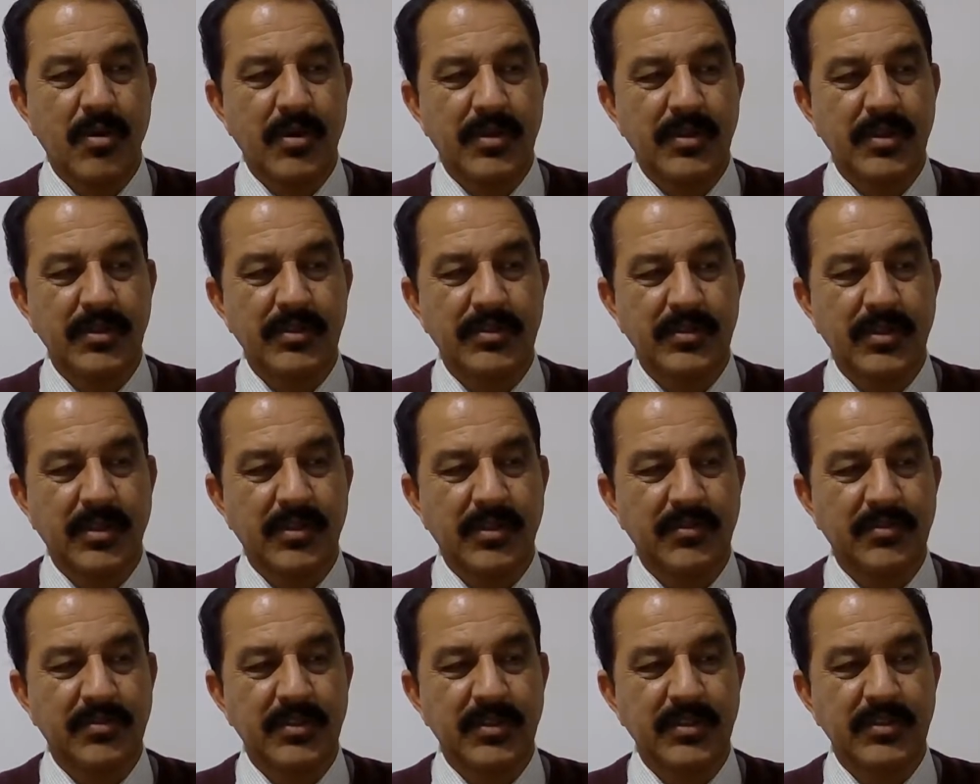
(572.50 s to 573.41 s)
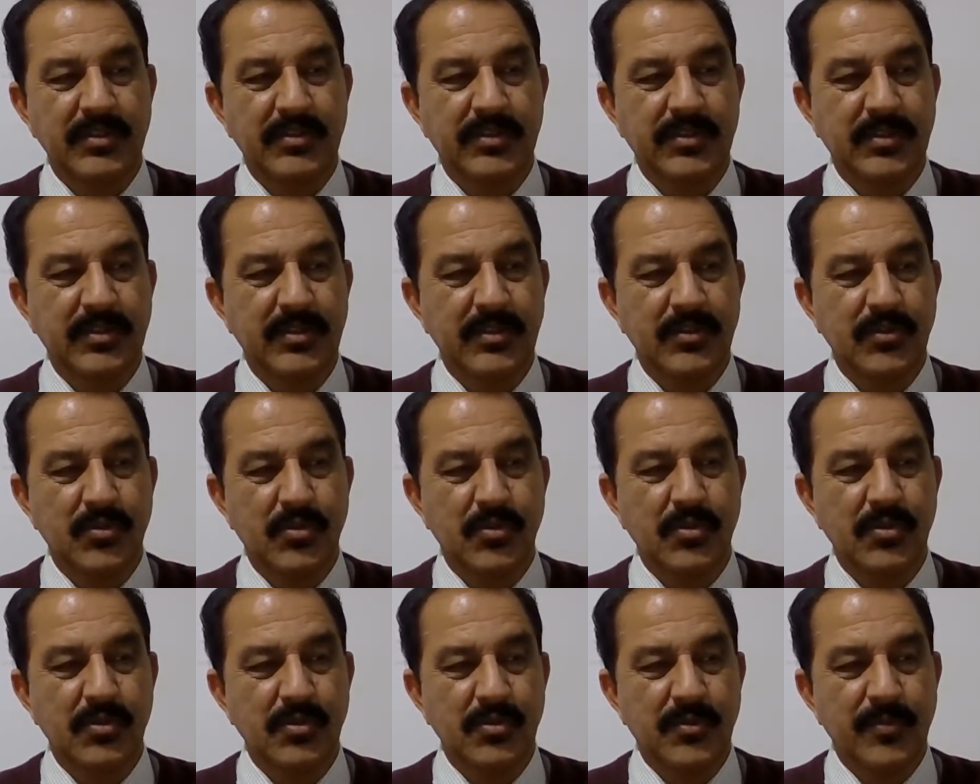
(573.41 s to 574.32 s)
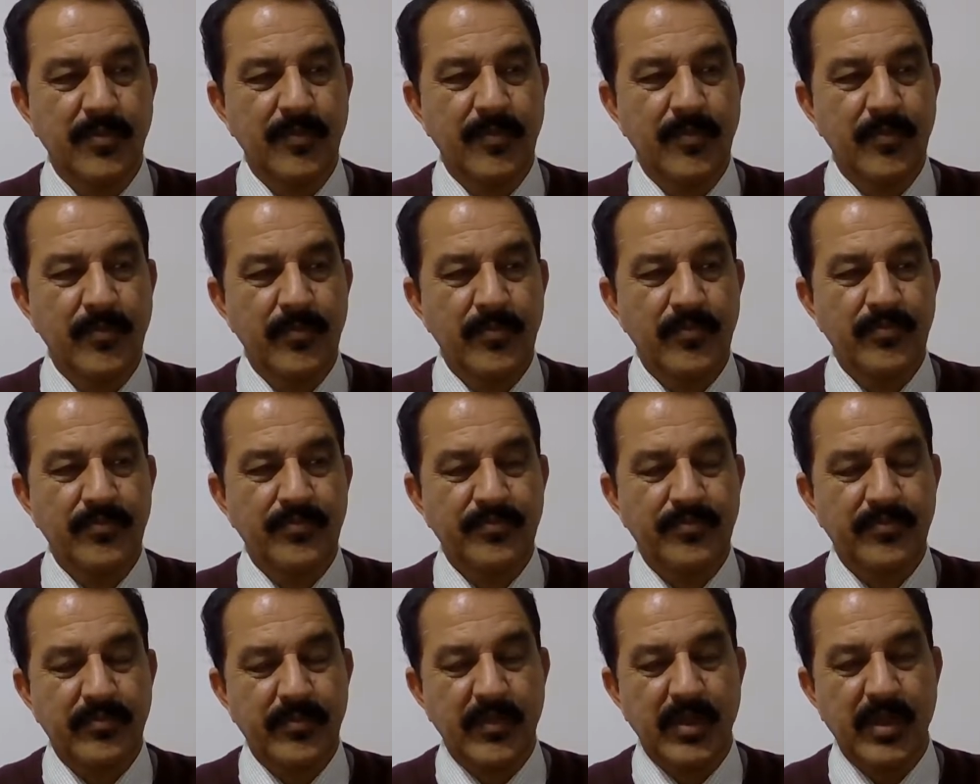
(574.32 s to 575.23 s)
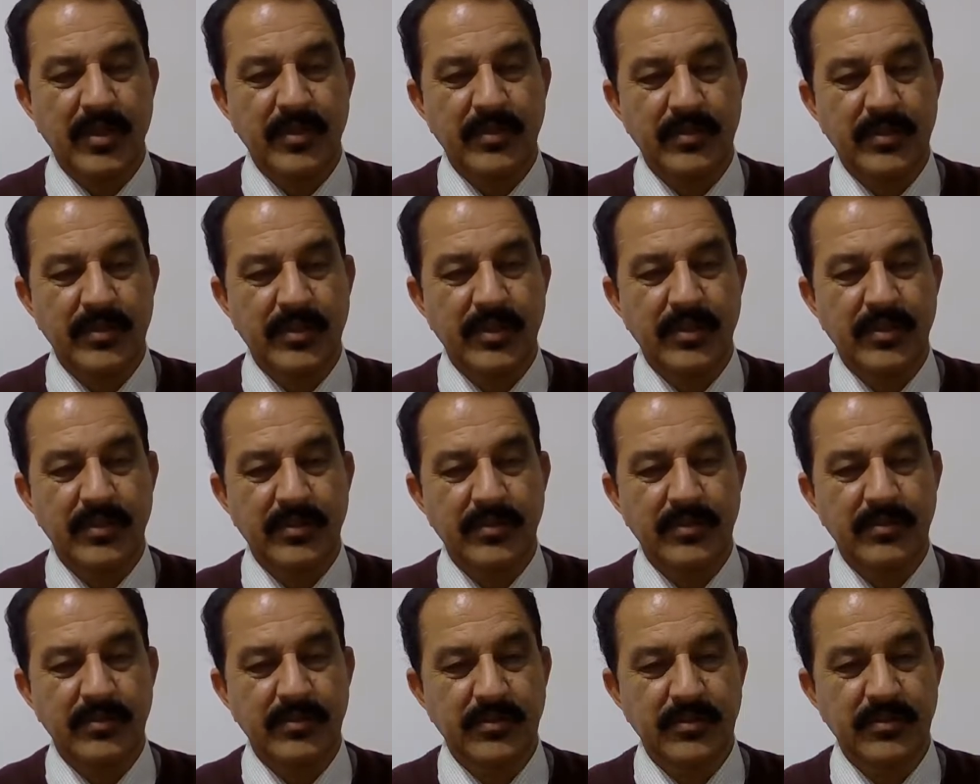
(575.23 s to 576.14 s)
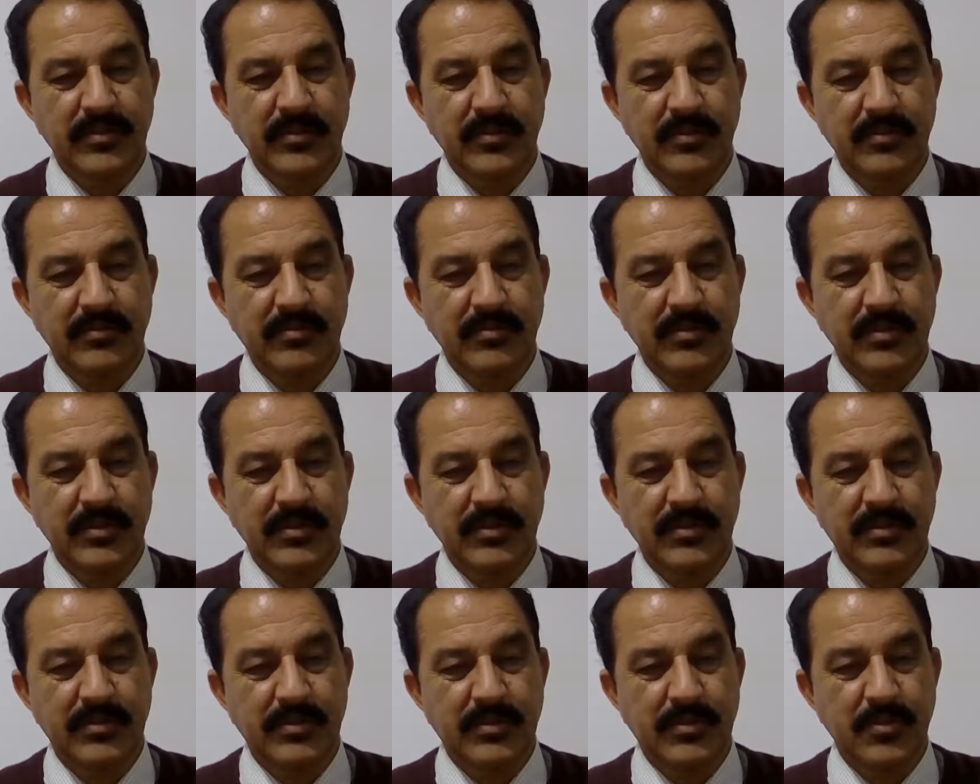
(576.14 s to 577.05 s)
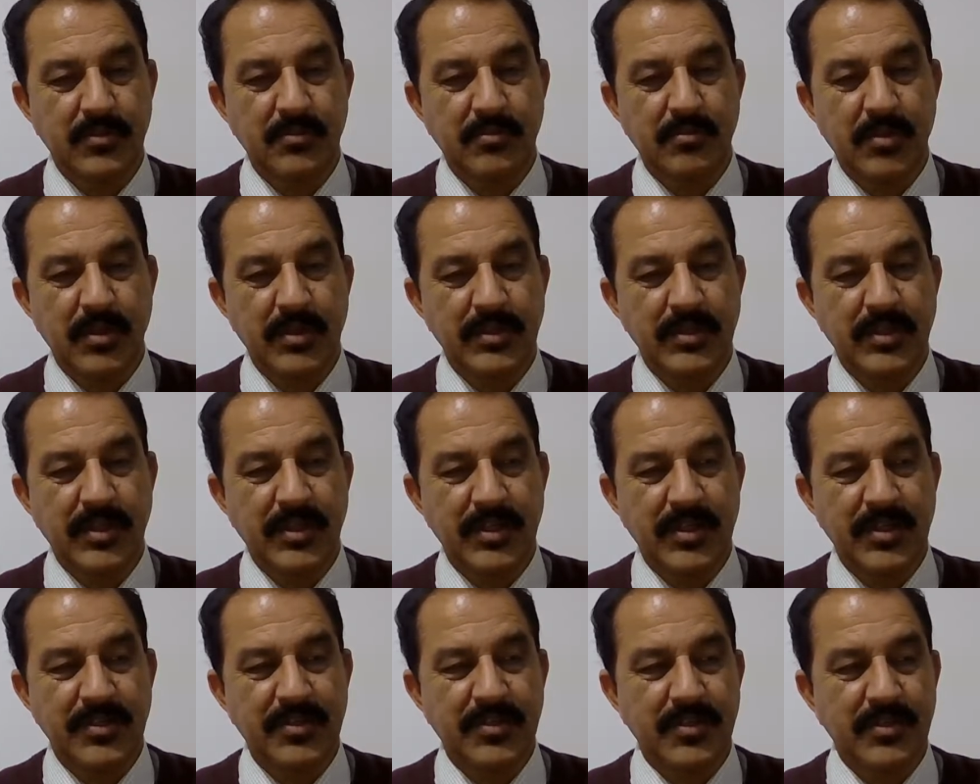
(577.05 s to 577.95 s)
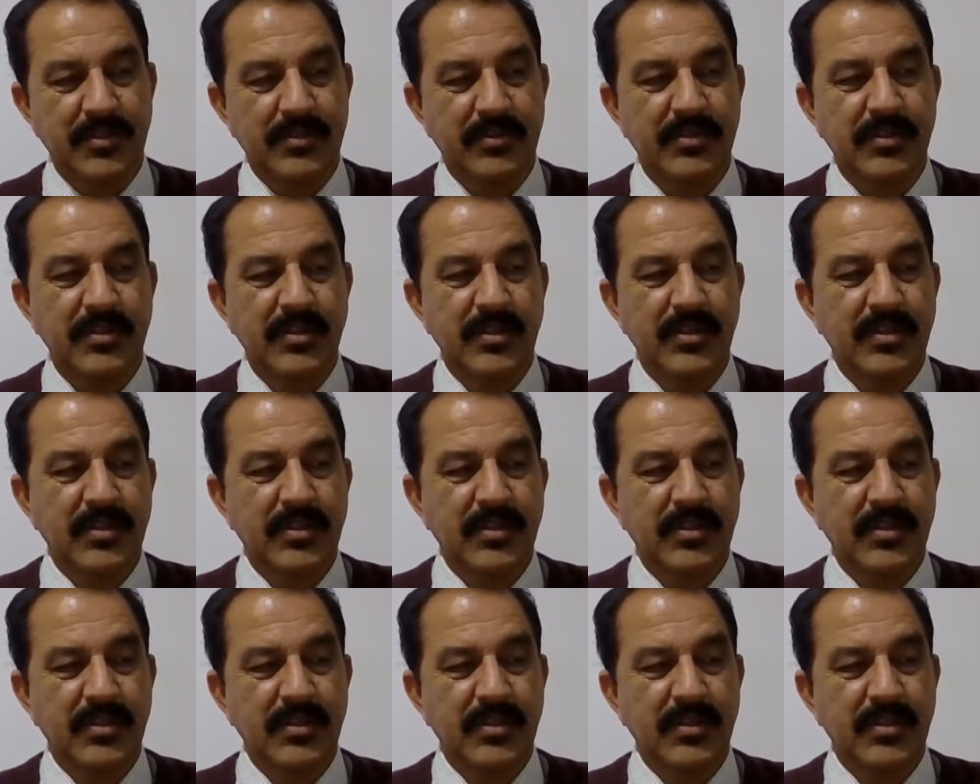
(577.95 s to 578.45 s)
bodies of these to they is to by the additions.